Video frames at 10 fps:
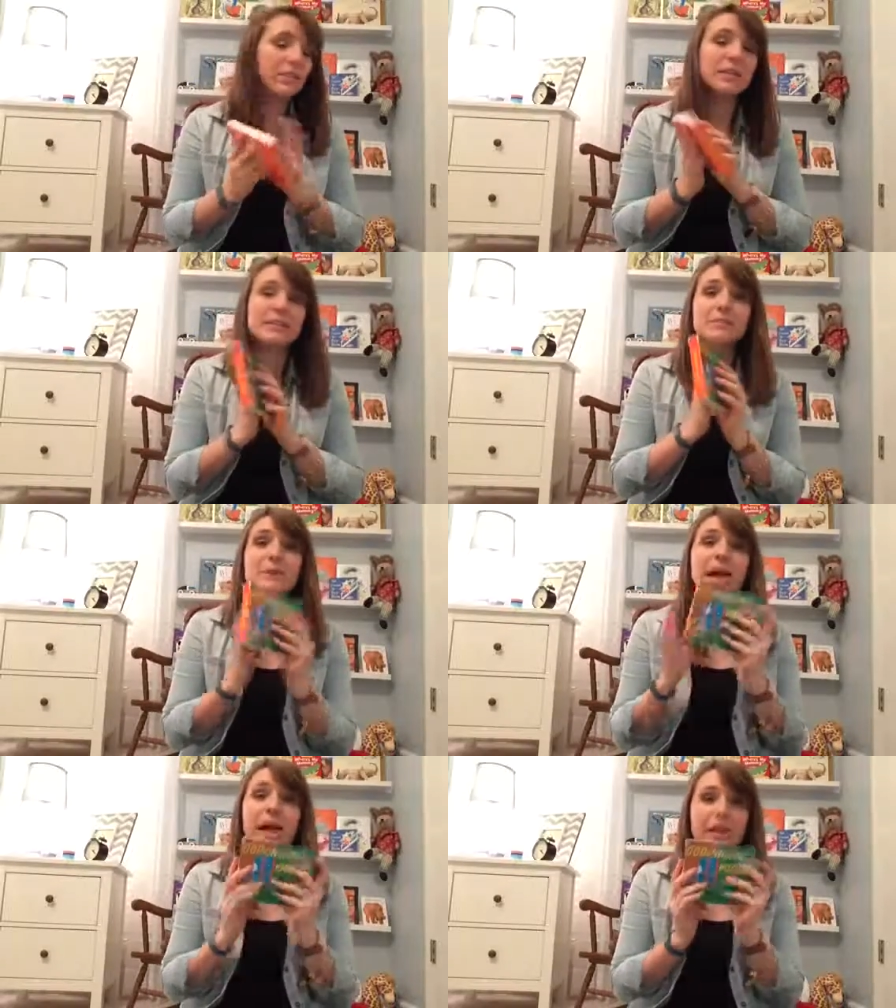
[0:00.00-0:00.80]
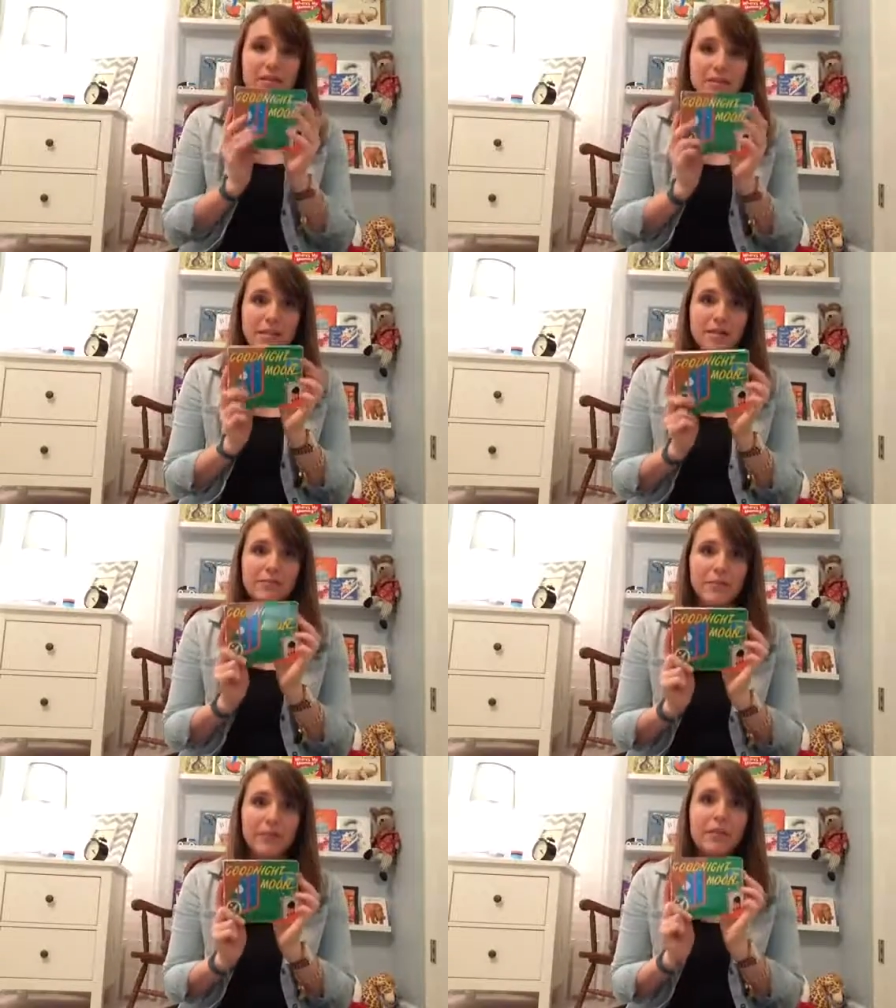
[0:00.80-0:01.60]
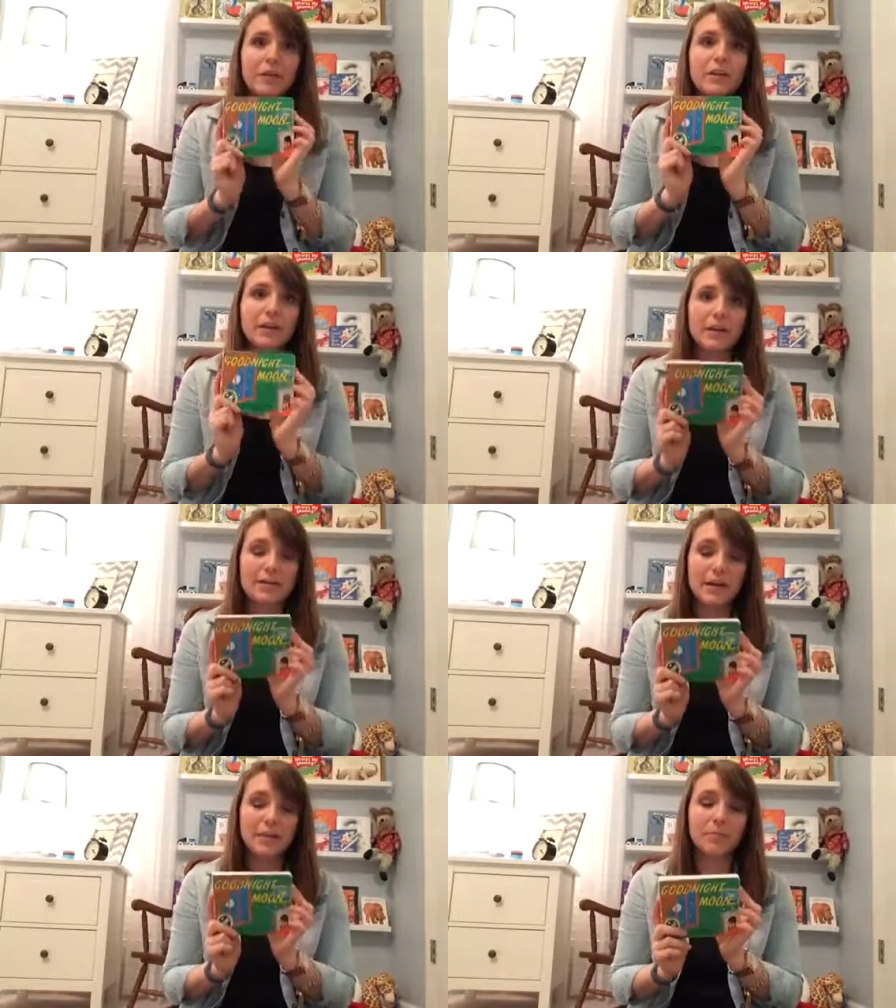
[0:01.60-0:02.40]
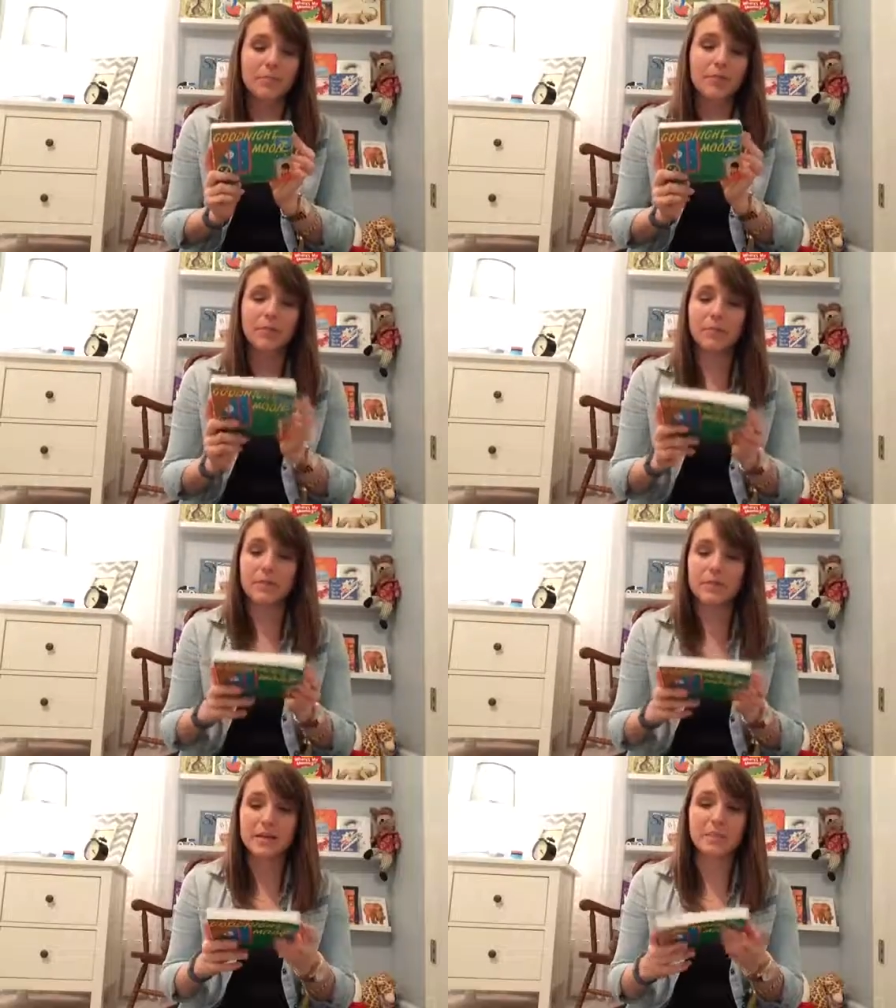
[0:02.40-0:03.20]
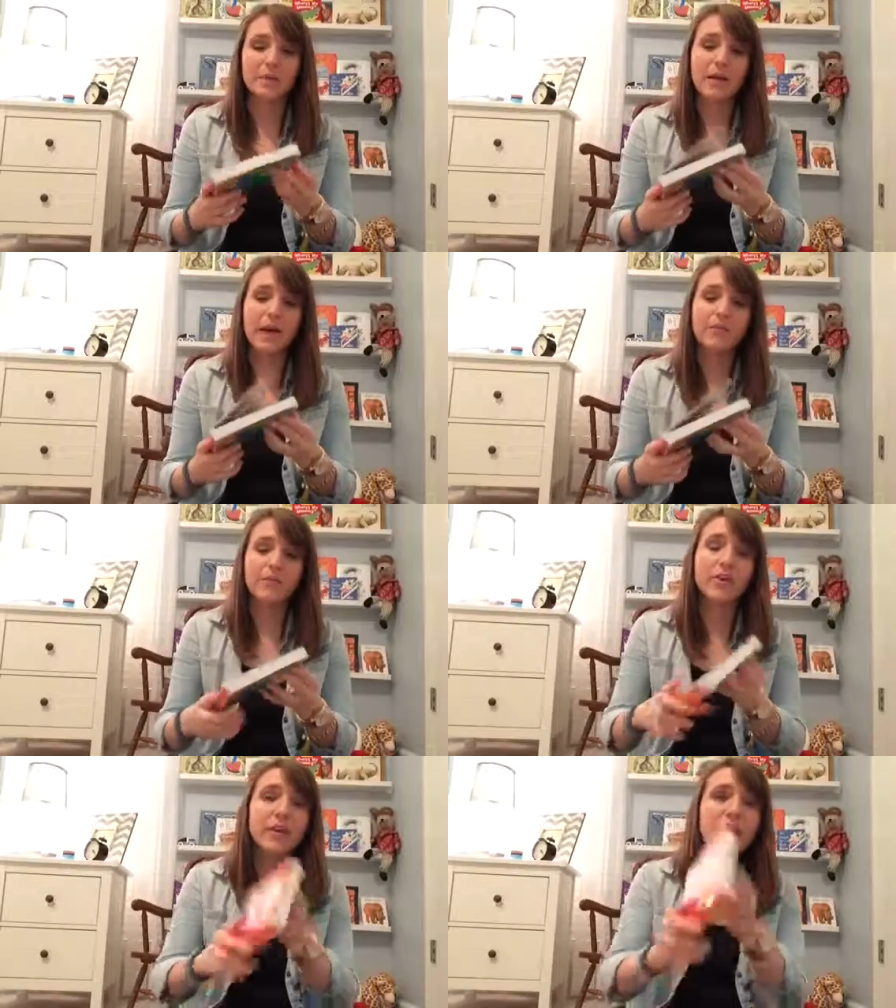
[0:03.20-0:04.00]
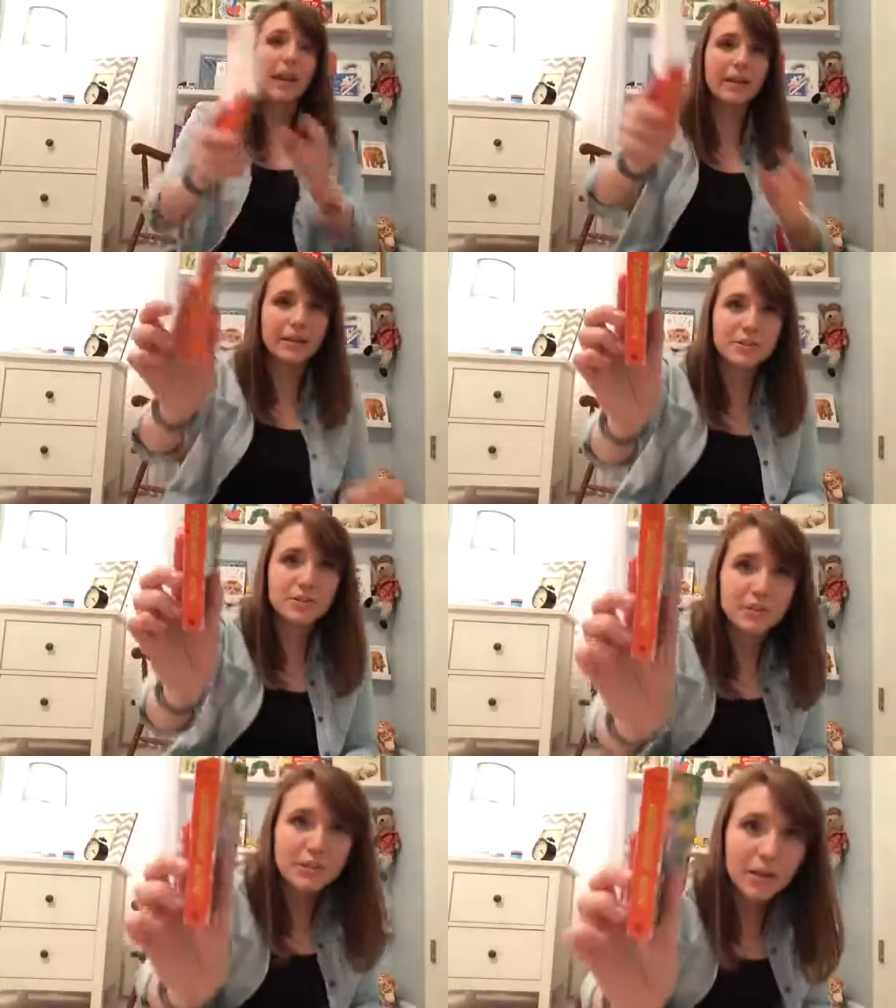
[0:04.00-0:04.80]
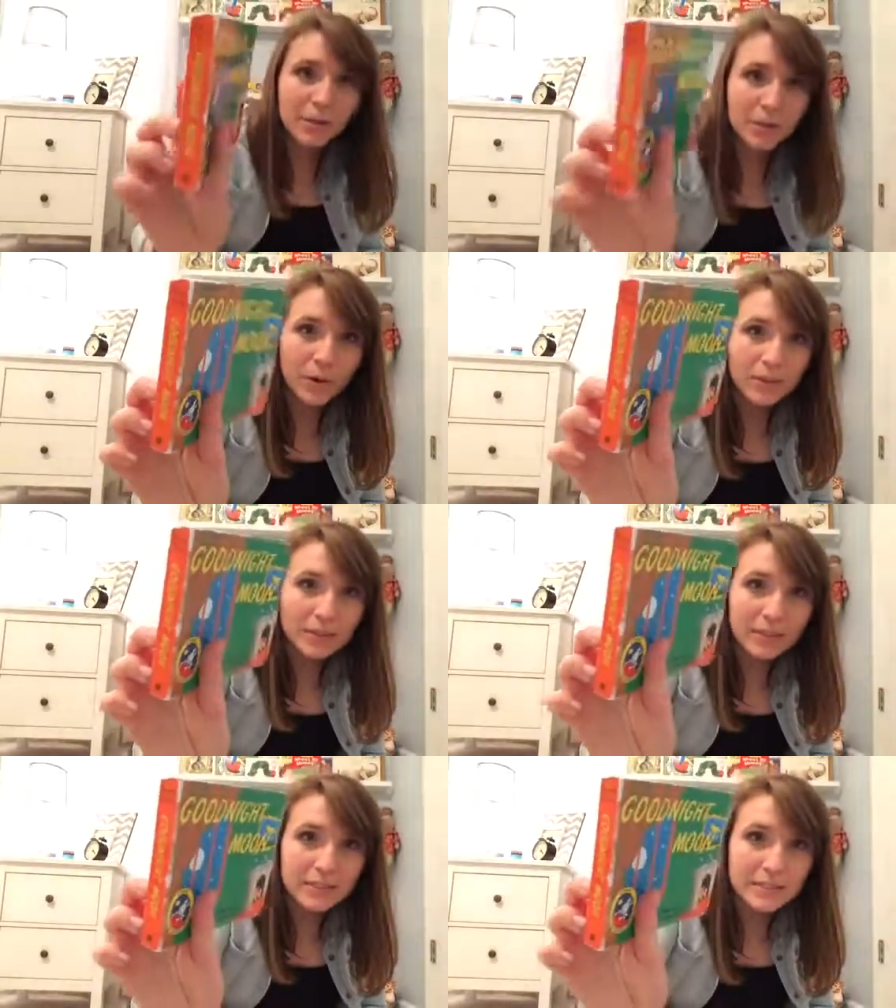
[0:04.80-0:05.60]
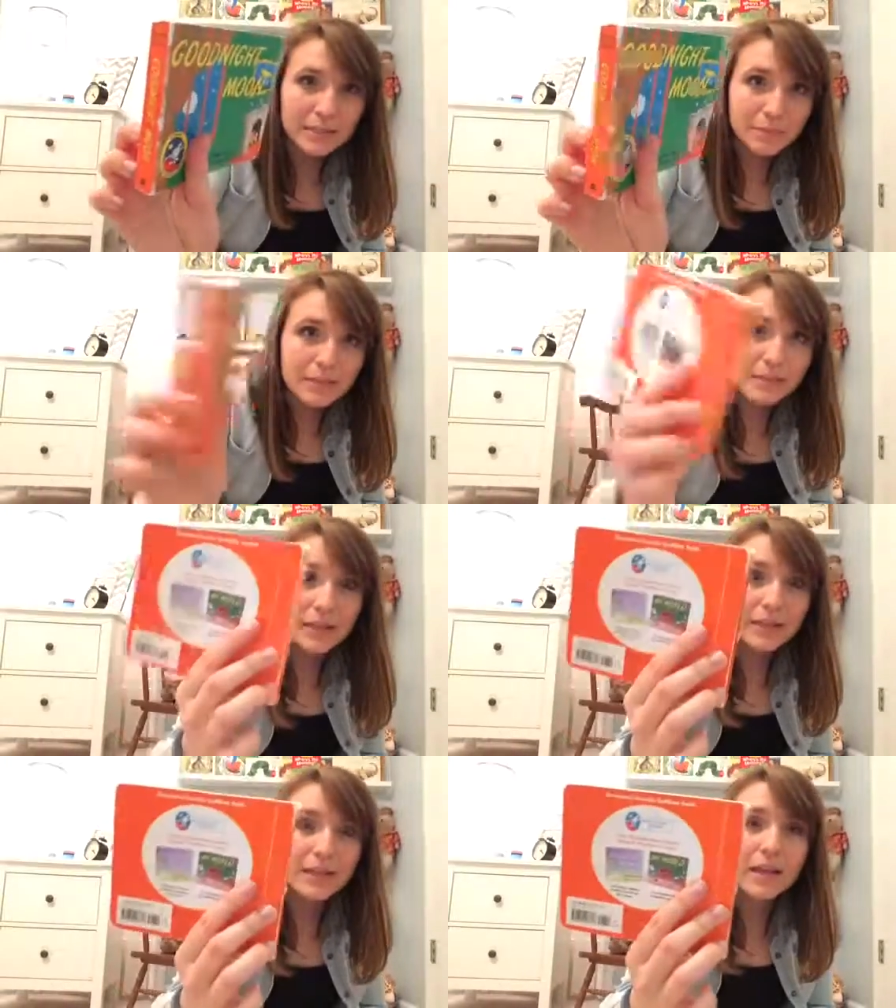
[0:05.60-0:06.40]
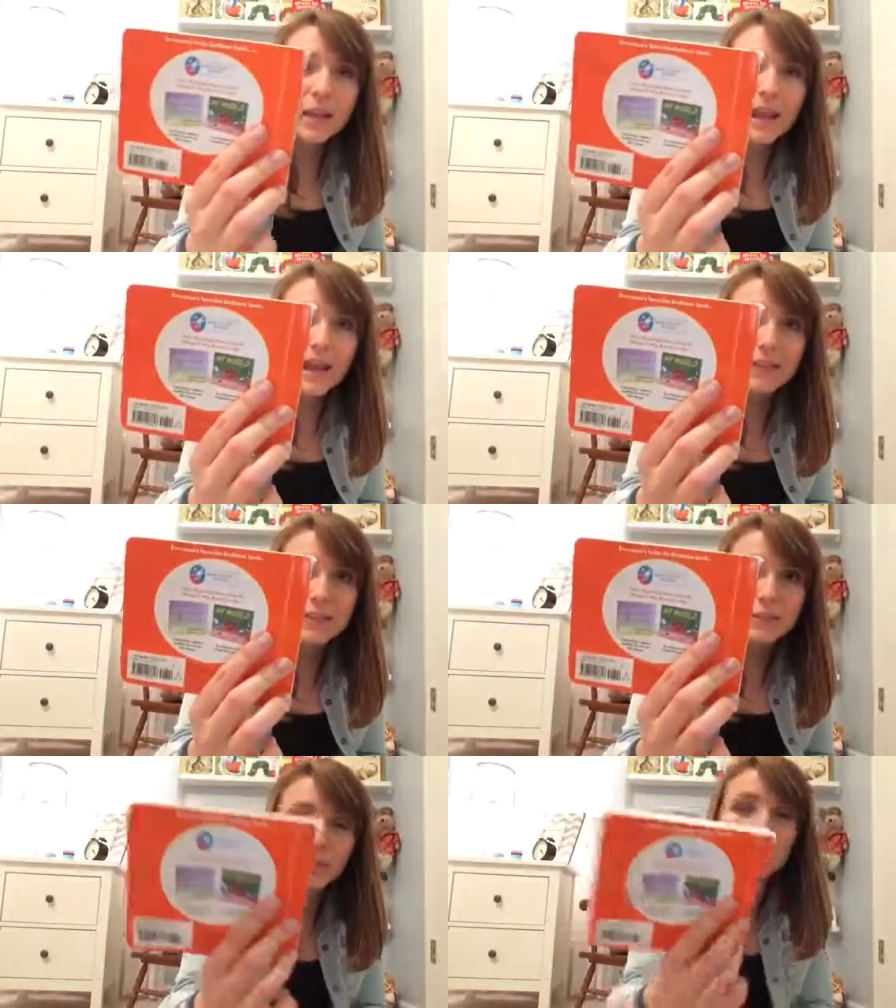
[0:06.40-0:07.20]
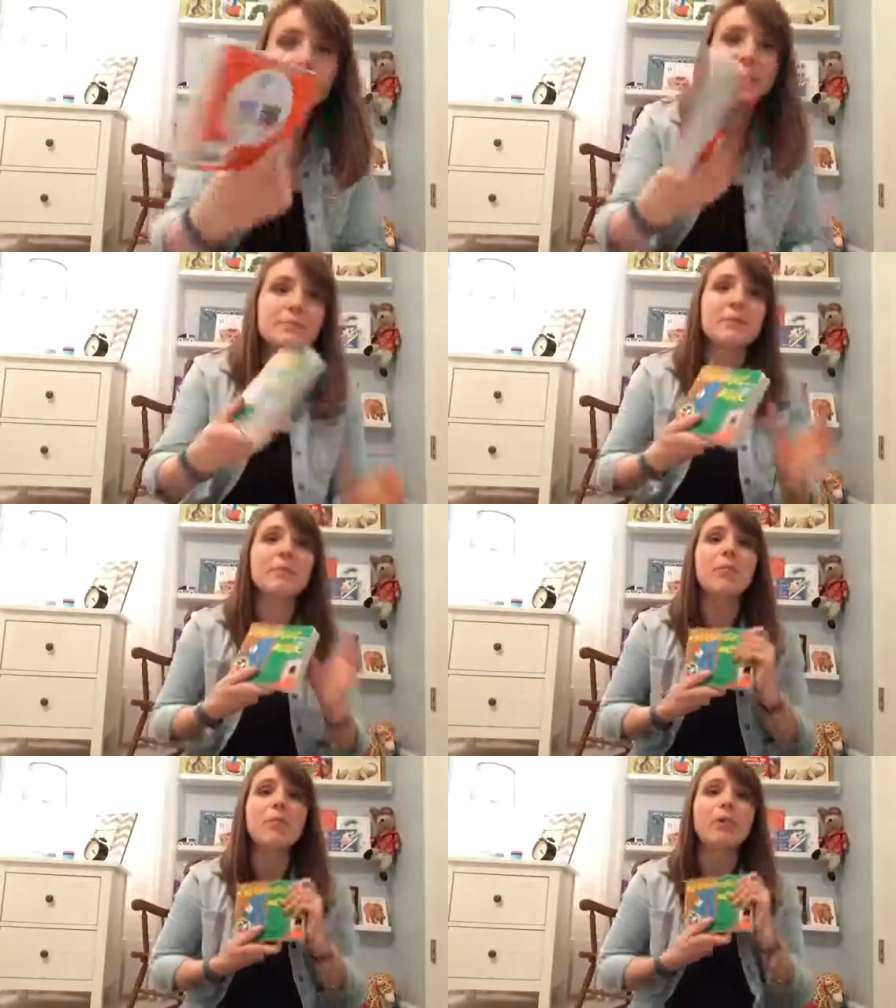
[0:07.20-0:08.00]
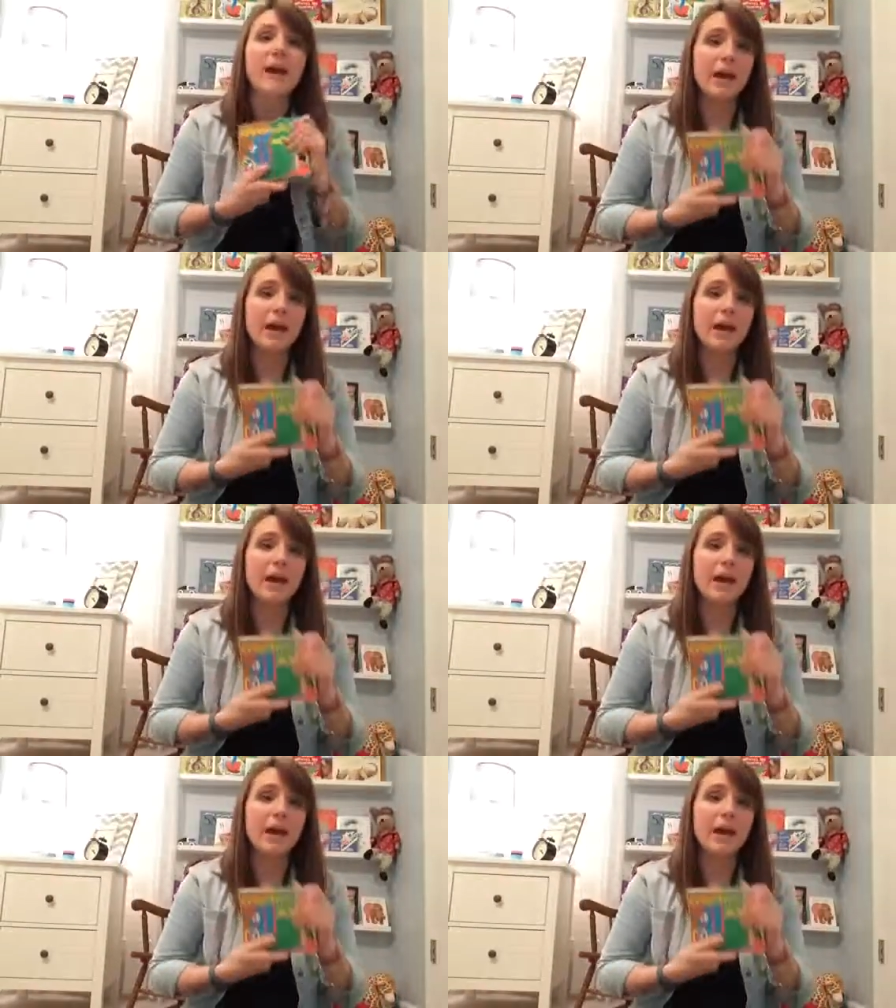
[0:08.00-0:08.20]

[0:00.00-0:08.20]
This is my hands down favorite nighttime book, bedtime book ever. And as you can tell, we're only 19 months in, and this little book has been worn